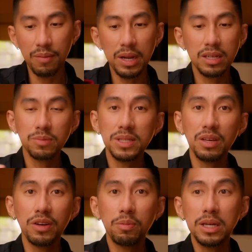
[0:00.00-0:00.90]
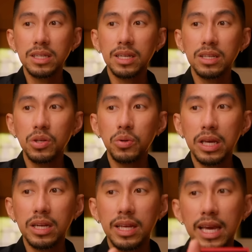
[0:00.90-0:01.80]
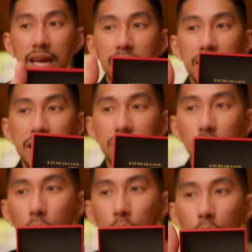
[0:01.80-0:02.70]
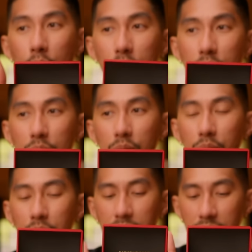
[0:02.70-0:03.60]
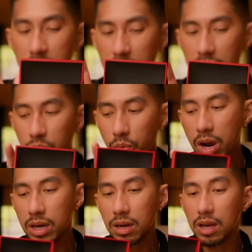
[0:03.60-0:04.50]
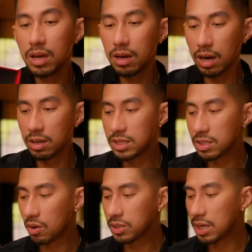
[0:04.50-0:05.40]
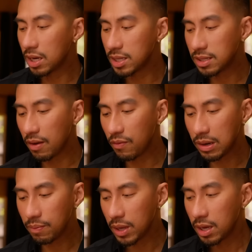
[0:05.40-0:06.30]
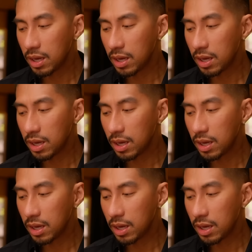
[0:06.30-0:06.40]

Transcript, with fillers: i made a specific way so that you can get it all okay everything in one uh, this is called the lucky seven